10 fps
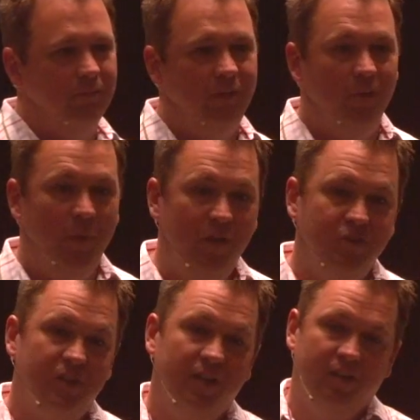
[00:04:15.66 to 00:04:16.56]

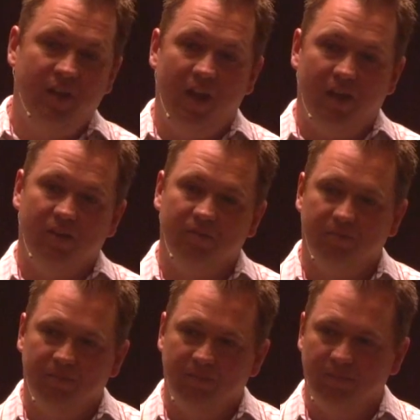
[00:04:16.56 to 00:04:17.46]
Mother's Day today
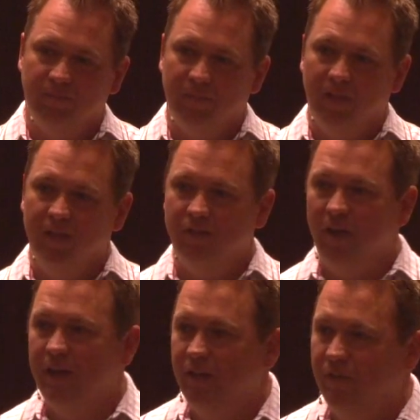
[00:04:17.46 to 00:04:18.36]
is a
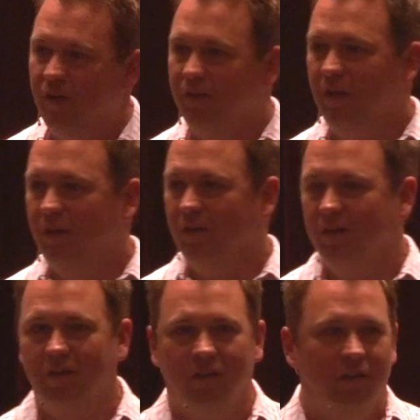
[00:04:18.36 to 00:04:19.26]
lot different than
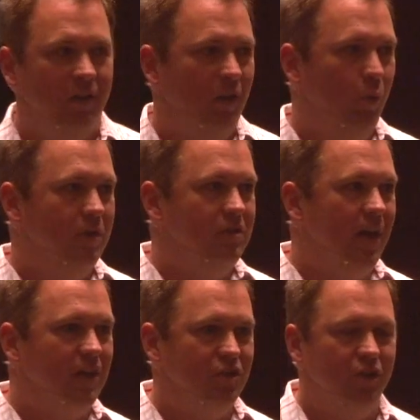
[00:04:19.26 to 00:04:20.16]
it was
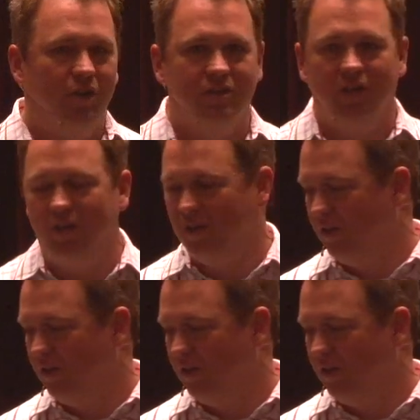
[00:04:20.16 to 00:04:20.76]
last year, isn't it?